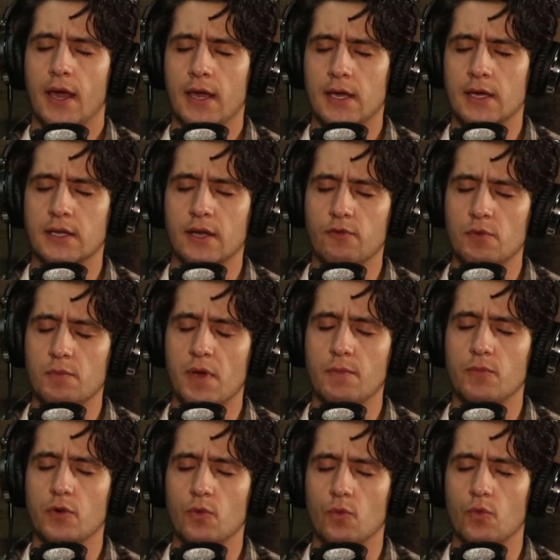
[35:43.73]
And I
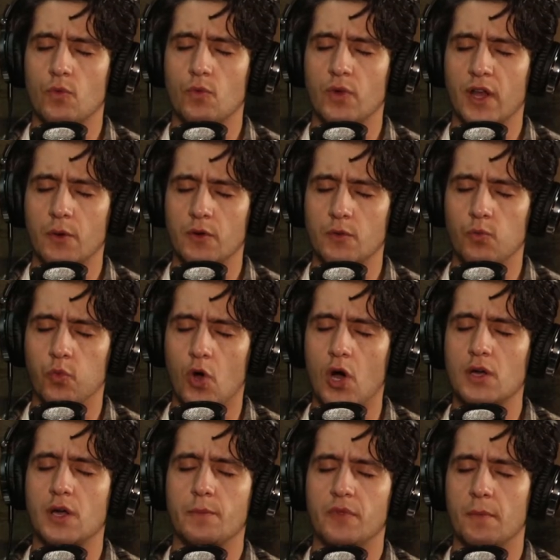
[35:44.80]
remember when I would
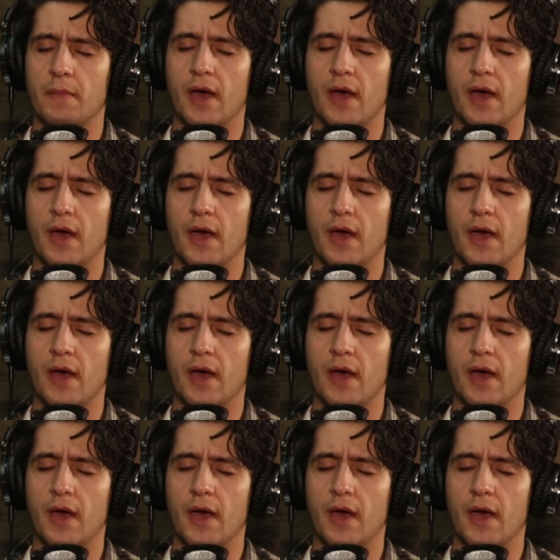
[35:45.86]
walk up the